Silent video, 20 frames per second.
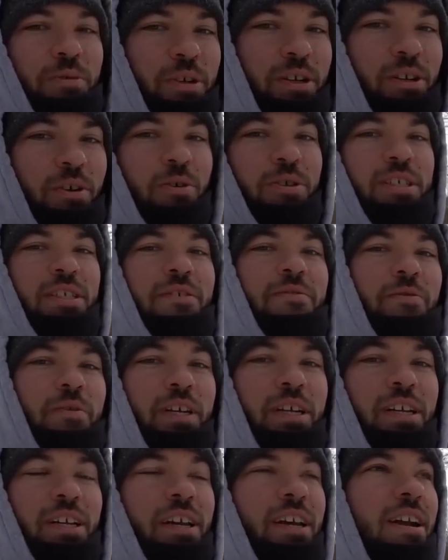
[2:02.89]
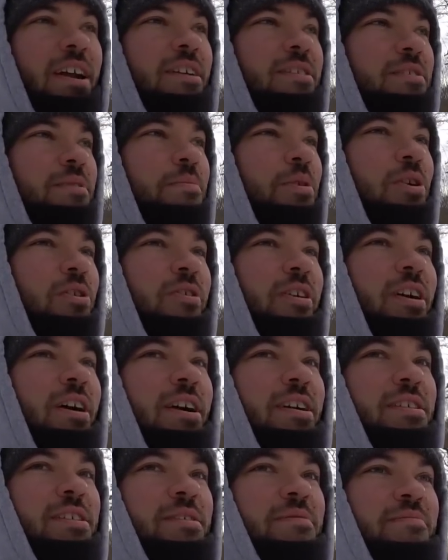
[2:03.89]
We're gonna go see if we can get on some early
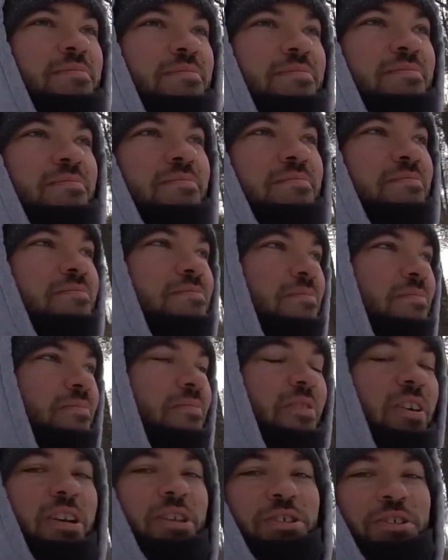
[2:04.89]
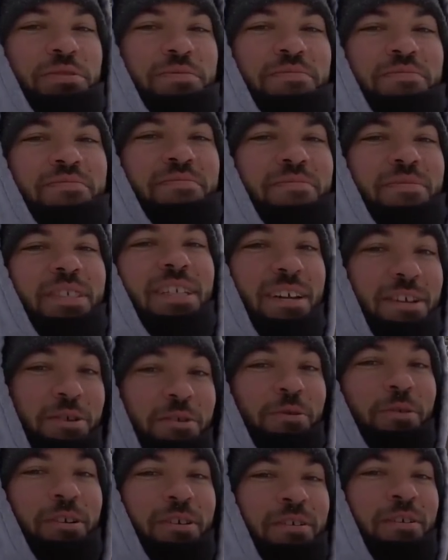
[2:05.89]
ice fish. Stay
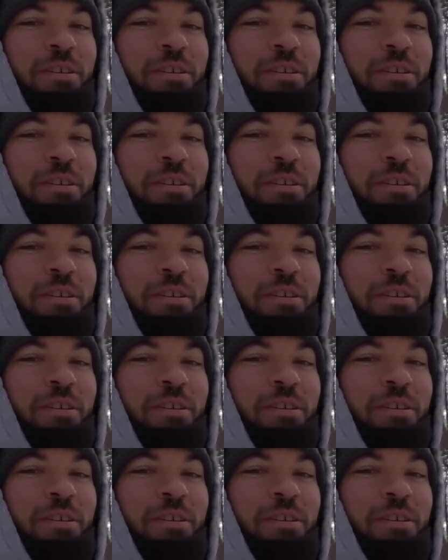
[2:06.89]
tuned.